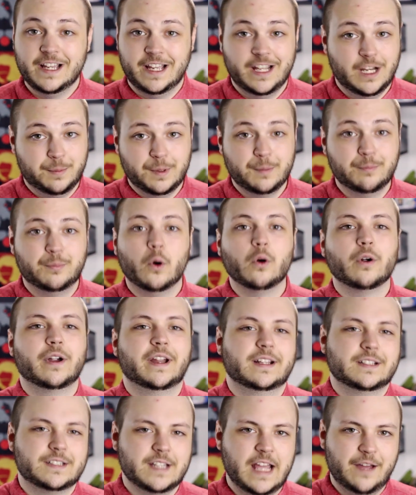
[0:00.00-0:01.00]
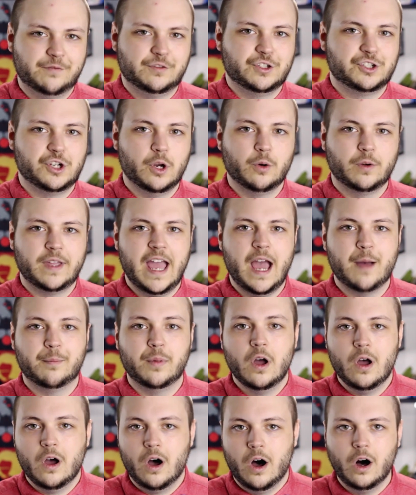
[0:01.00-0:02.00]
it'd be boring to have to show
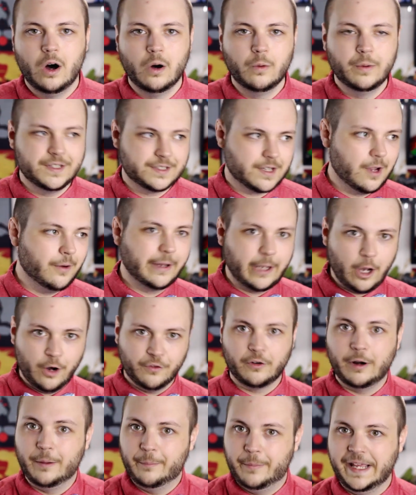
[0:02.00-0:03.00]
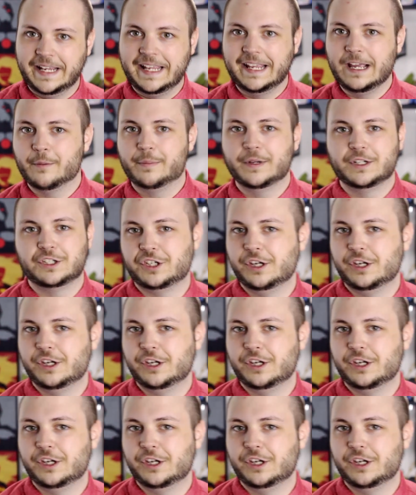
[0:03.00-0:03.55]
Cap always going over and picking up his